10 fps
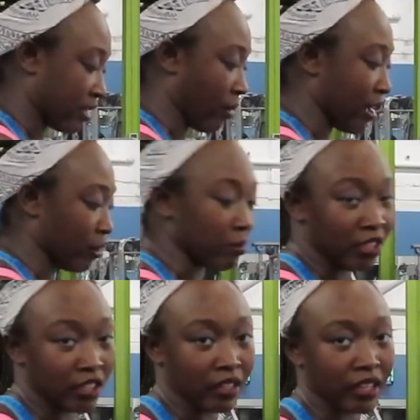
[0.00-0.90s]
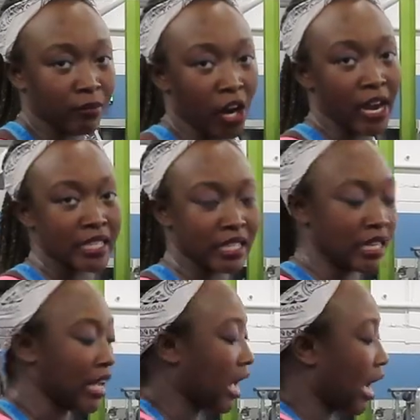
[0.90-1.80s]
so I don't be looking like I'm crazy.
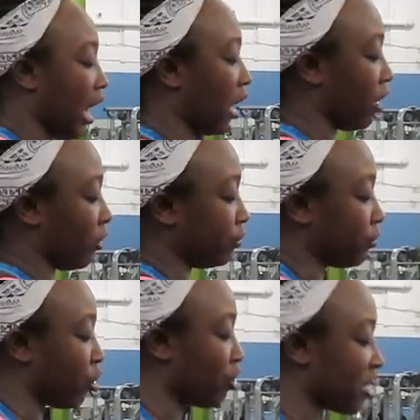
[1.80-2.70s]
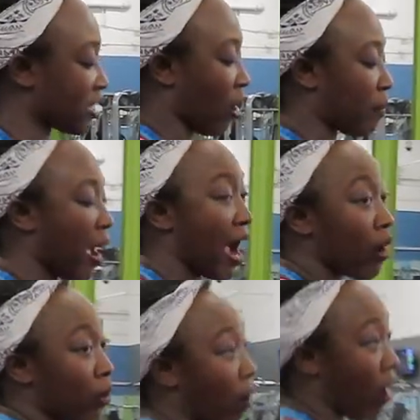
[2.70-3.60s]
Um, you just start
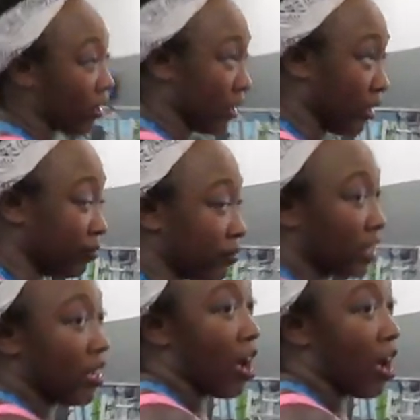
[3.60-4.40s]
power walking